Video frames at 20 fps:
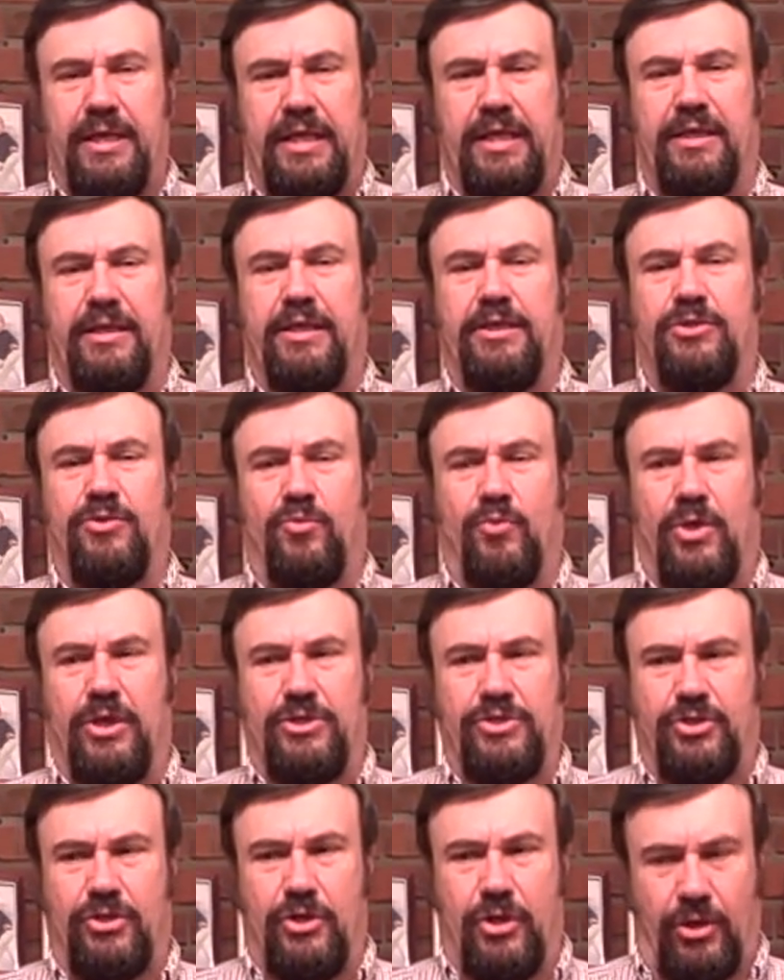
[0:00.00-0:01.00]
and let the
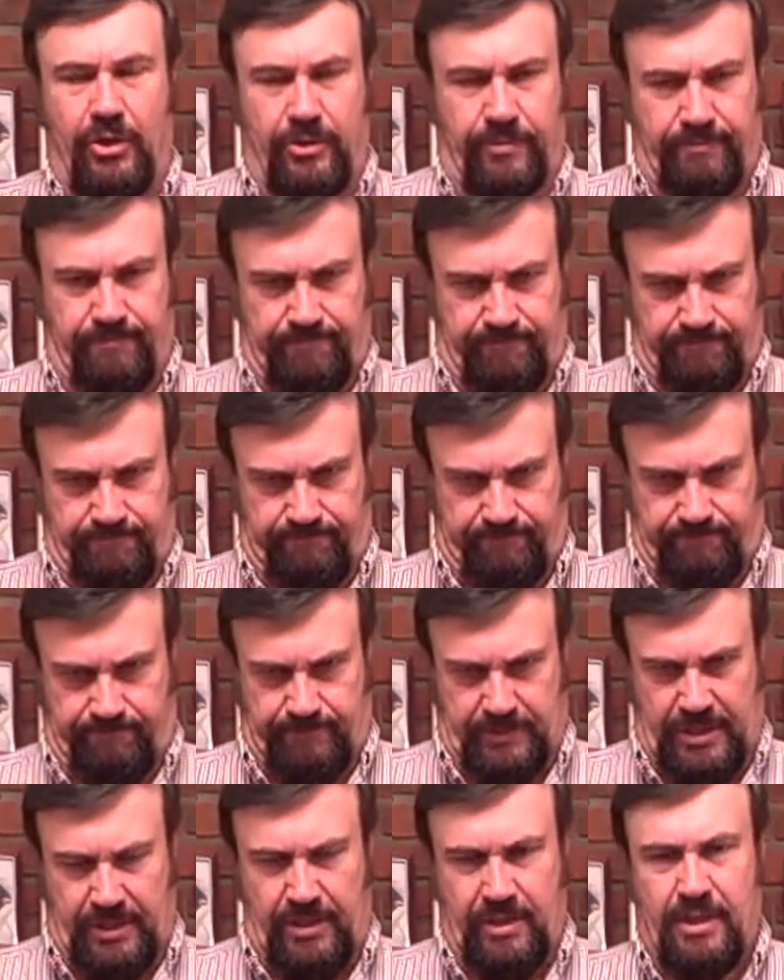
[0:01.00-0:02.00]
rest go.
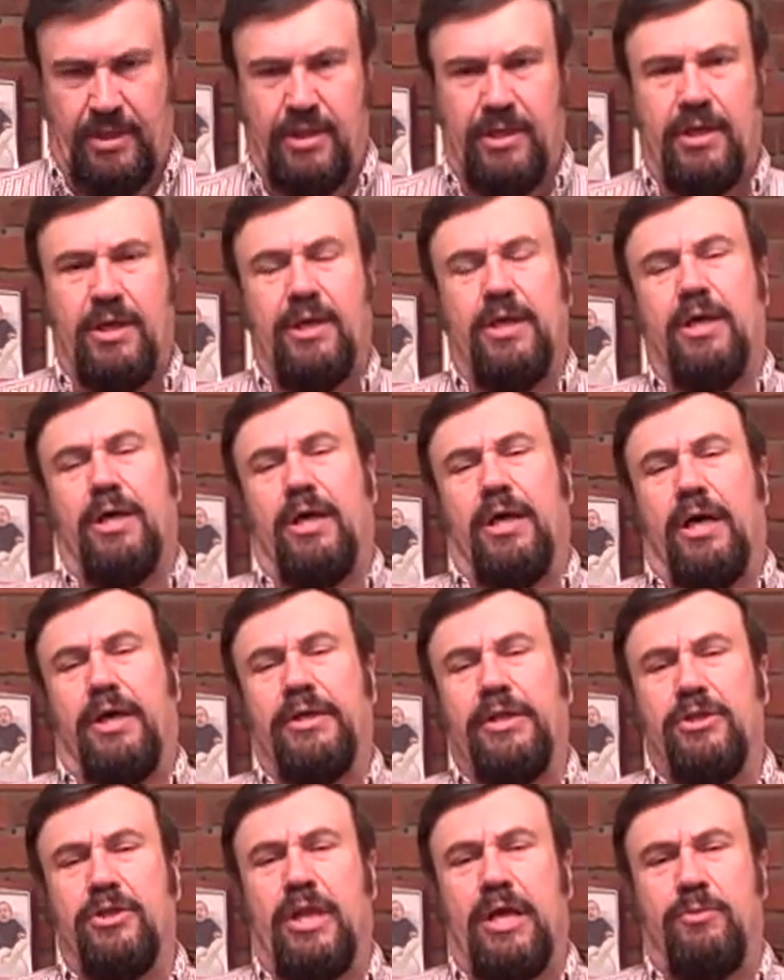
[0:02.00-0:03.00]

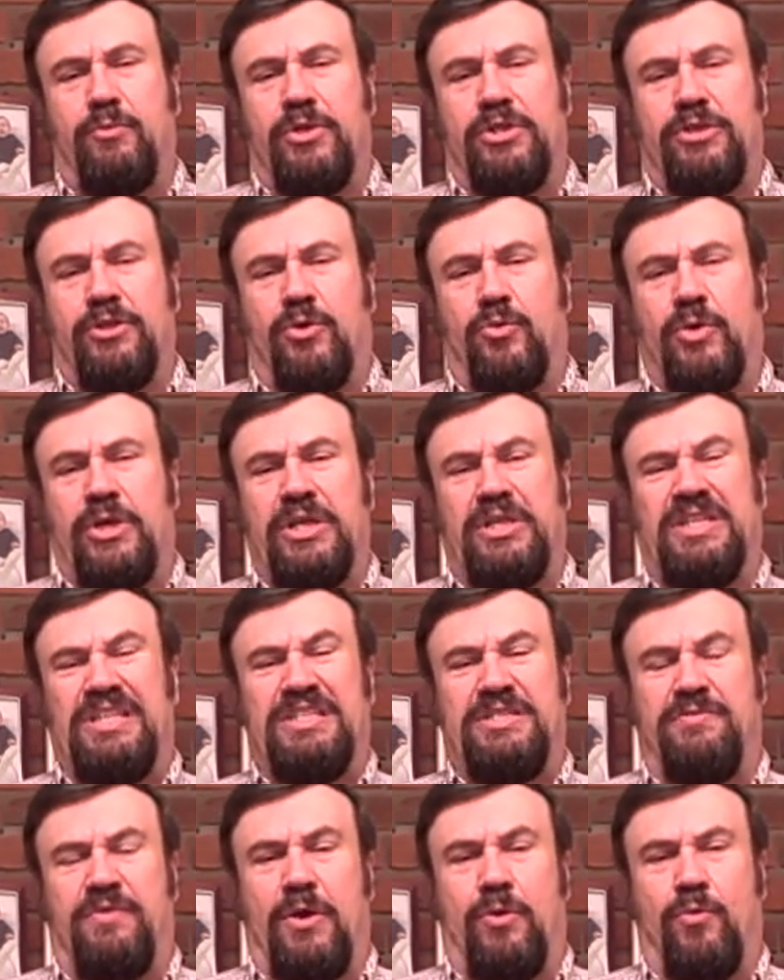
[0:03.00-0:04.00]
Another lie we deal with
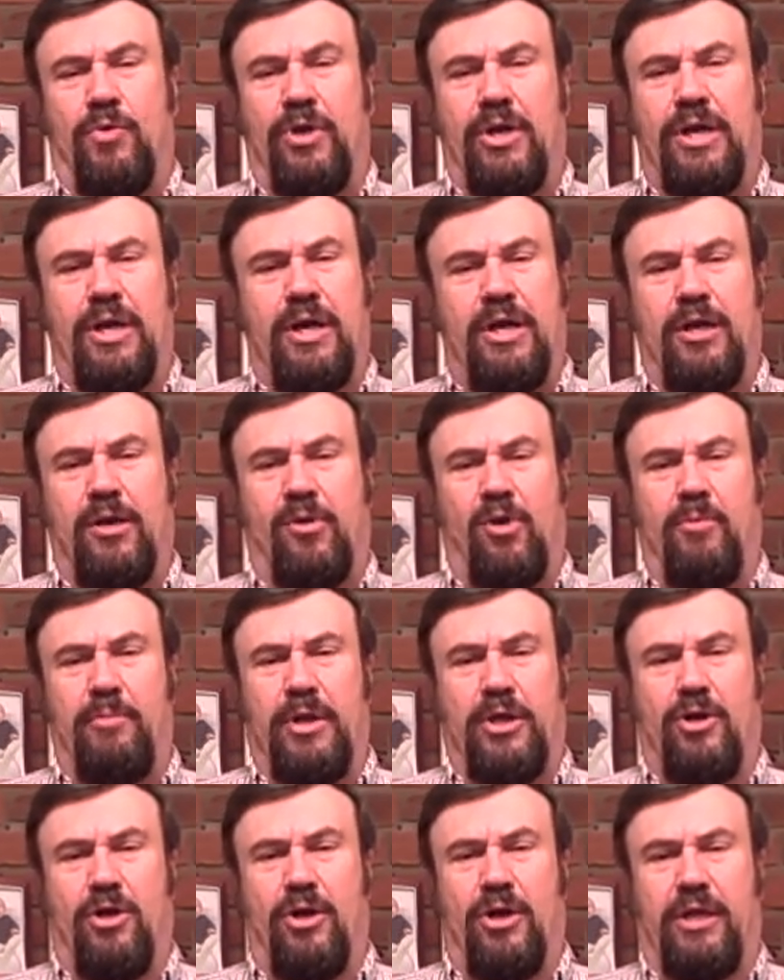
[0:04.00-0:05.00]
is if I work hard, I'm going to
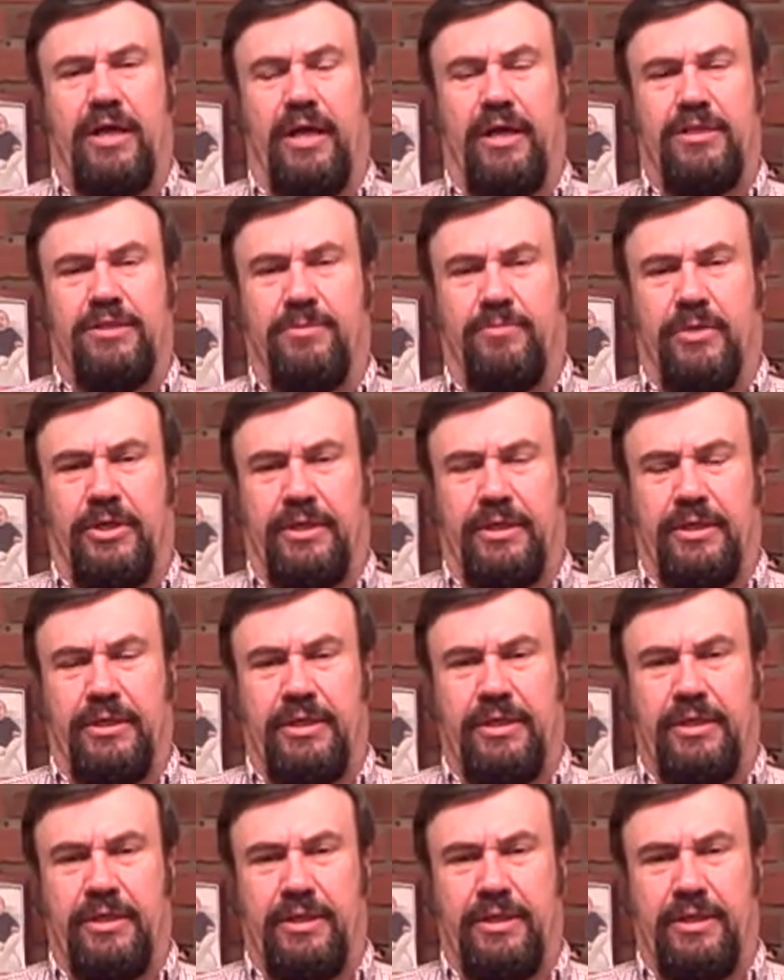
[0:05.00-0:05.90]
make all kinds of money.